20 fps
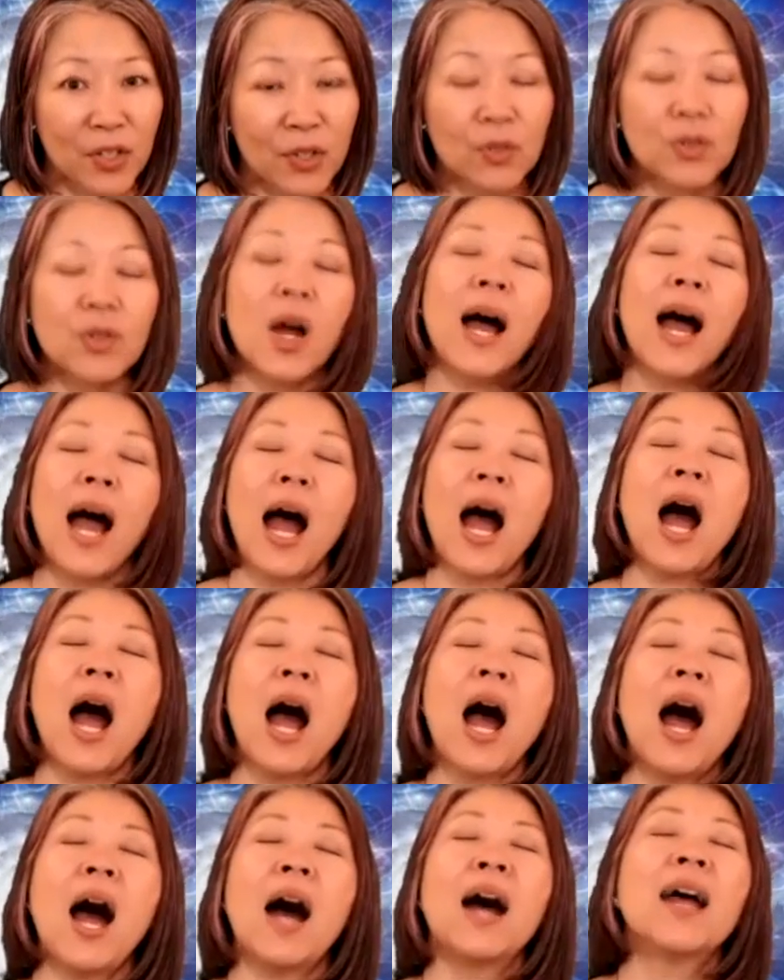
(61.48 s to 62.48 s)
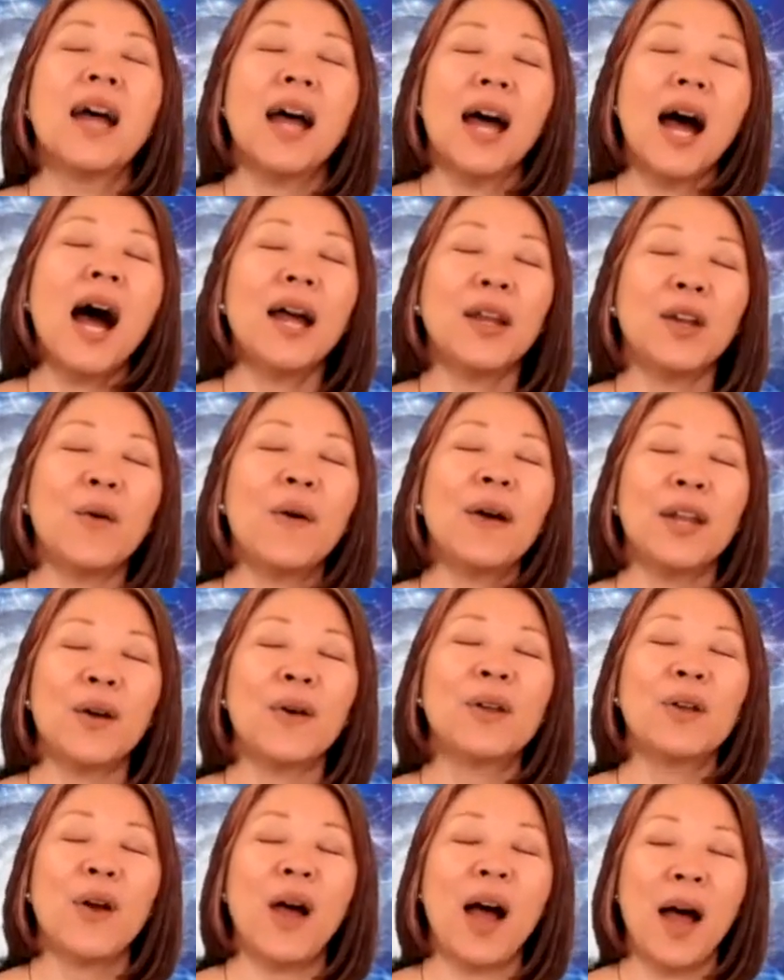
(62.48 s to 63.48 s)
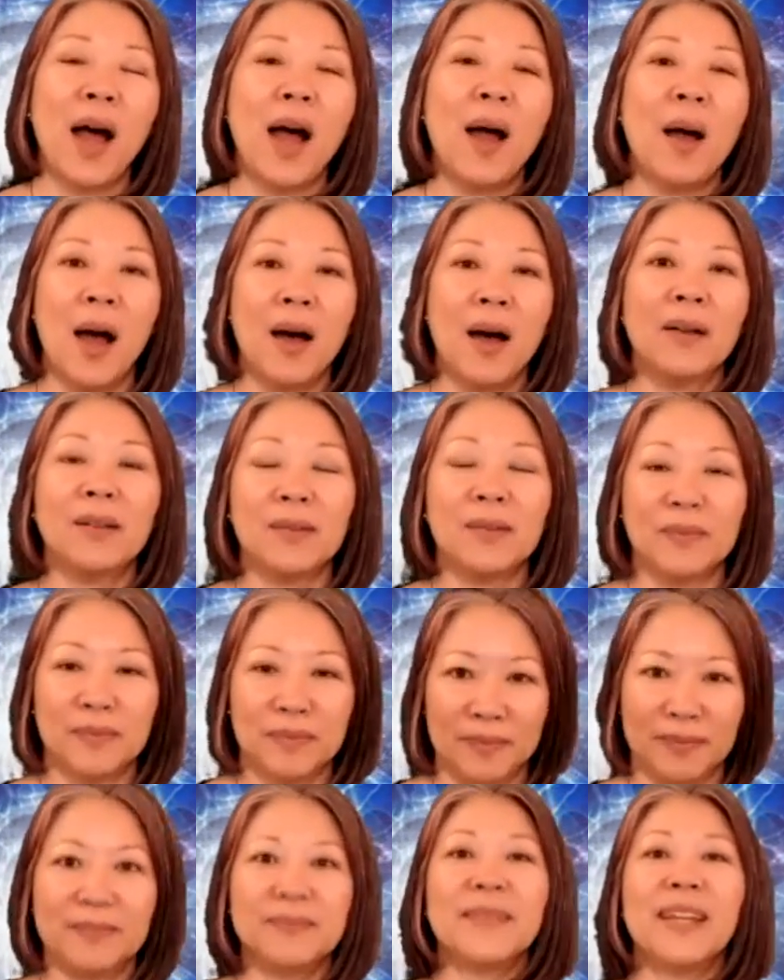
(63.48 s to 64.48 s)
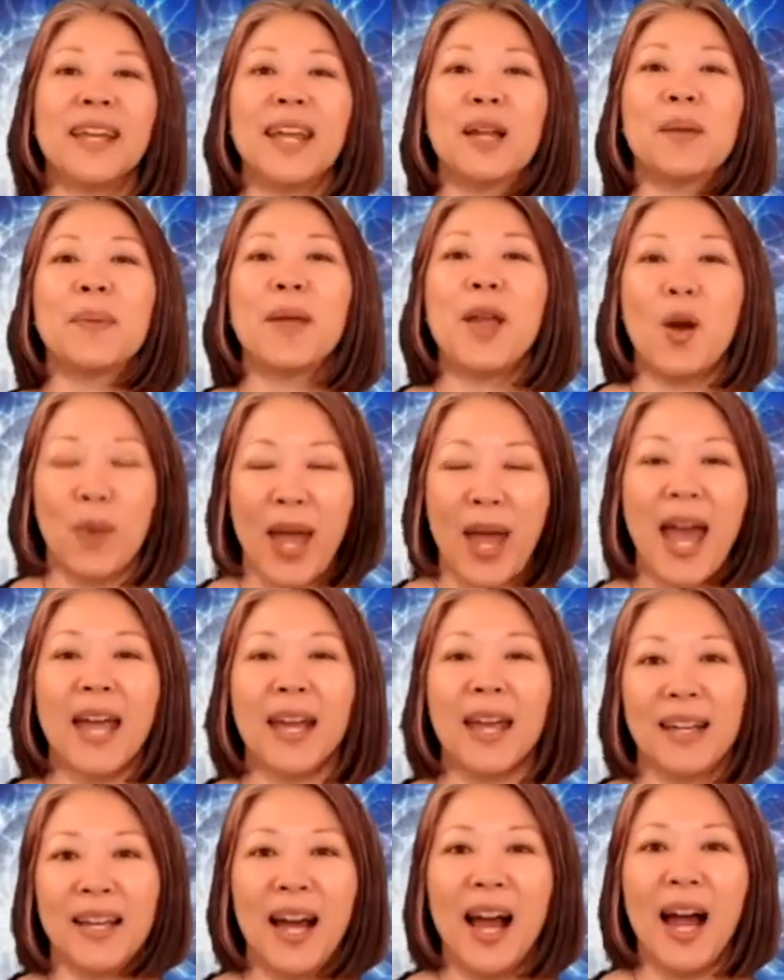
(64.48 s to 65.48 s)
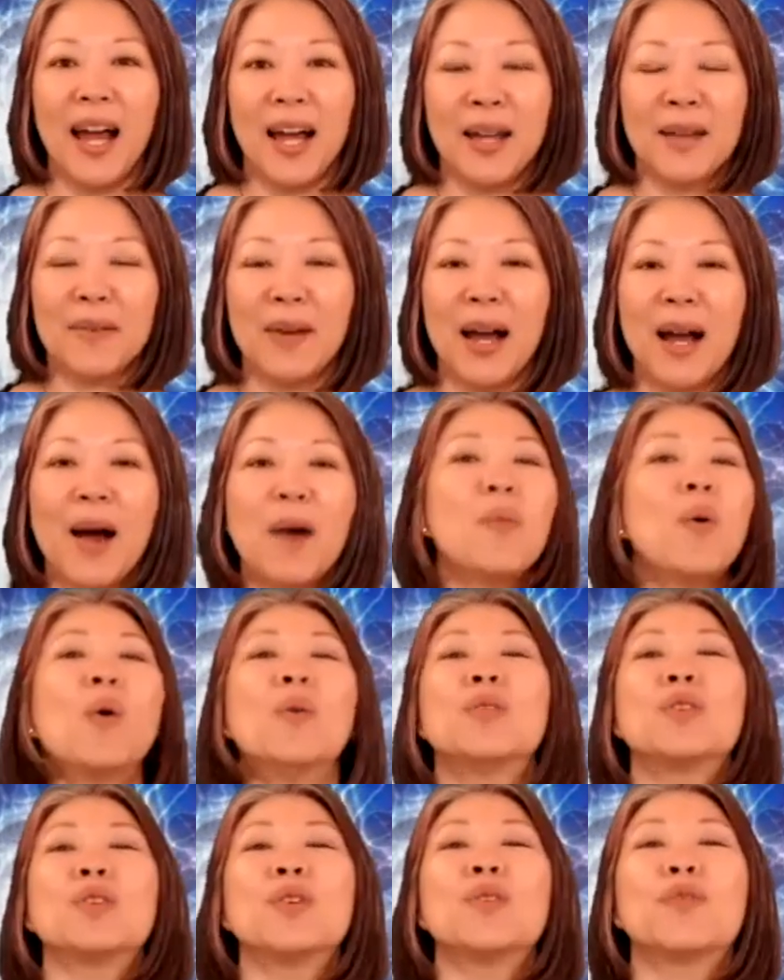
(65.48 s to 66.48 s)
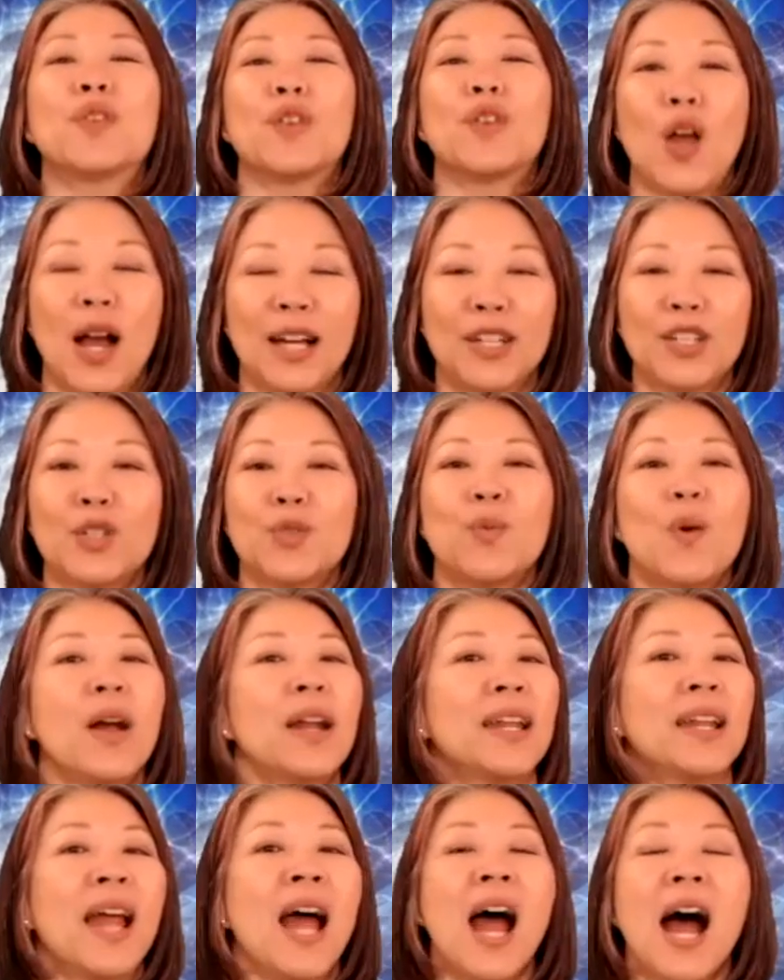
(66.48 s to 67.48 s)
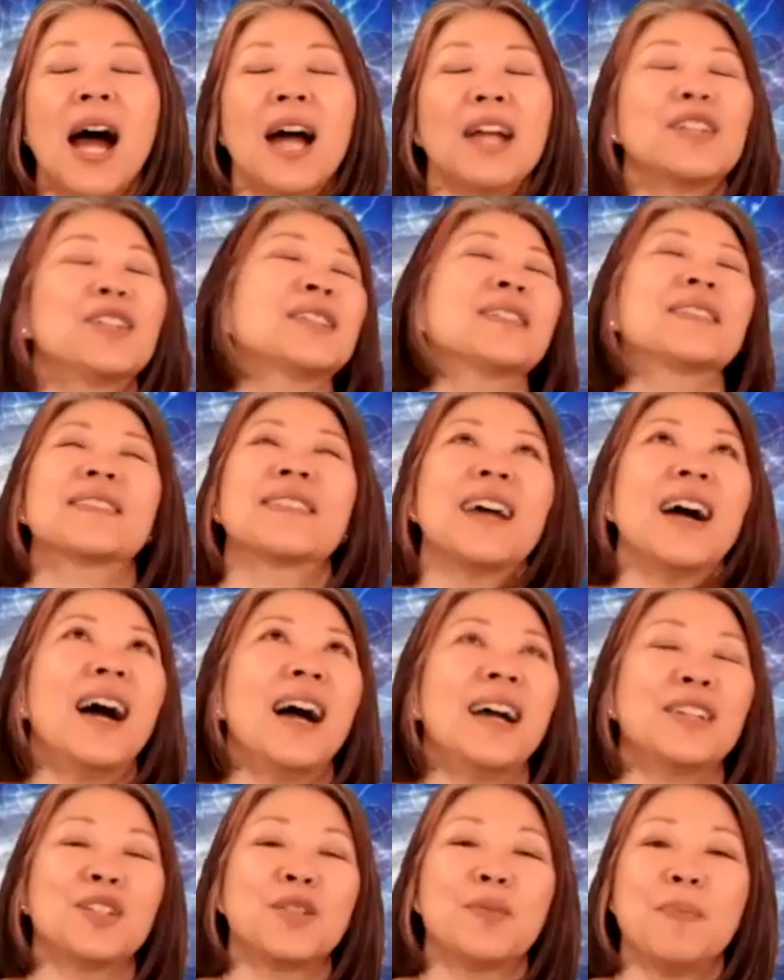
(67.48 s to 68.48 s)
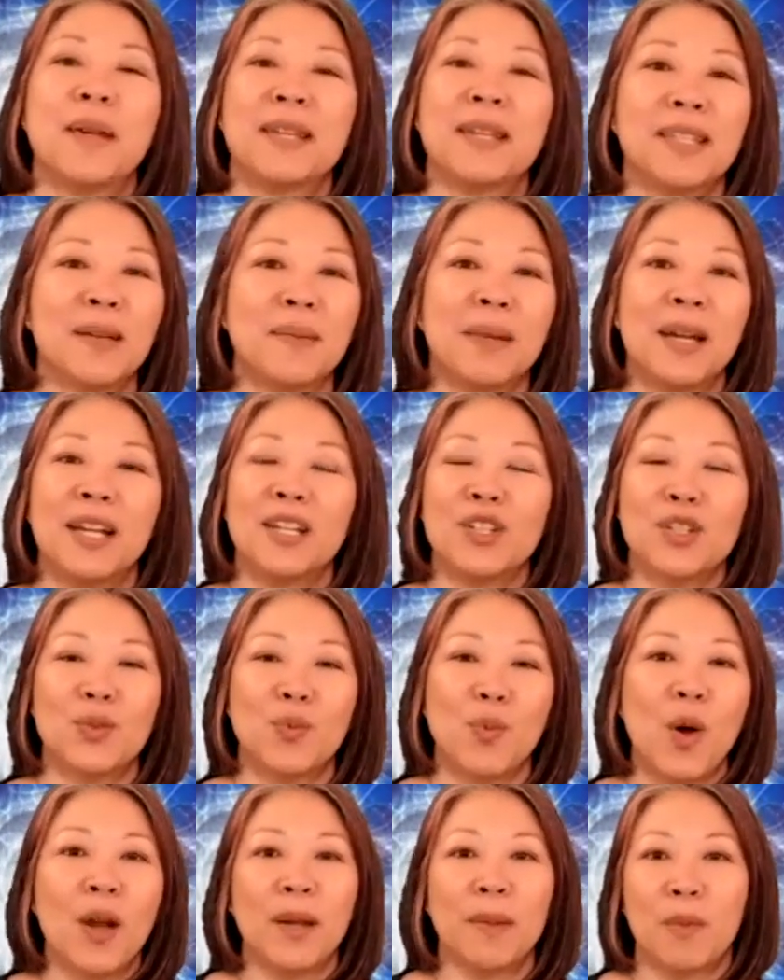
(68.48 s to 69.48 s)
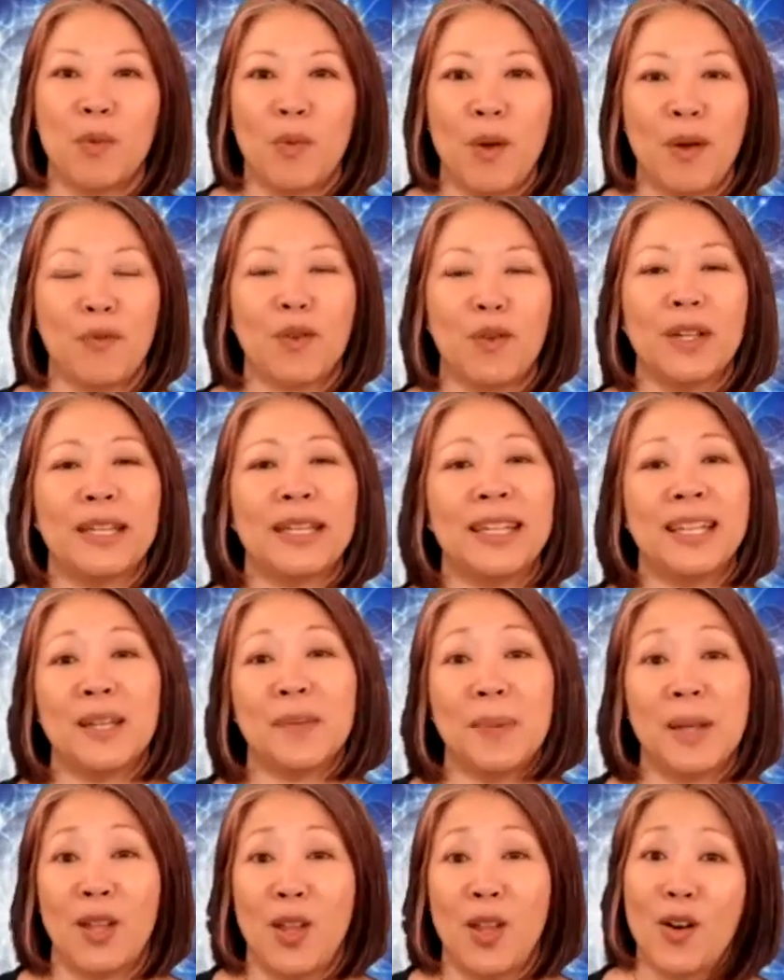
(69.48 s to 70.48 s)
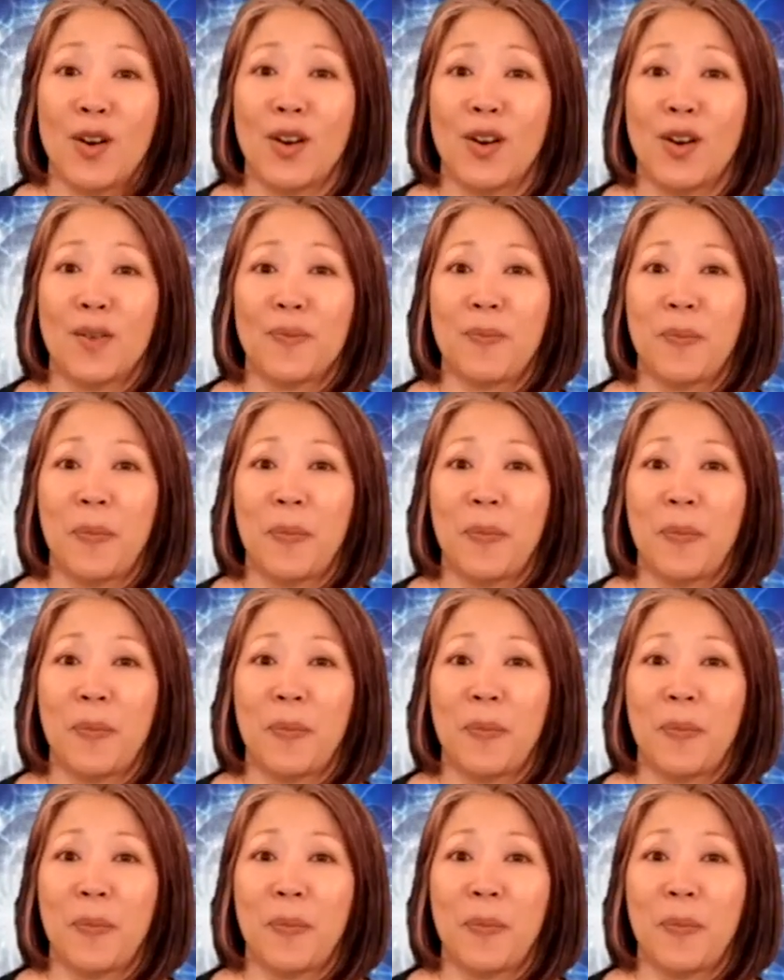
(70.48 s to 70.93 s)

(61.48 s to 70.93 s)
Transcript: goes, I, I, I know, I know, I know. I, will it'll be okay. I, I won't do it for long. I just want, I just, I just miss him, and I just want him around for a little bit longer.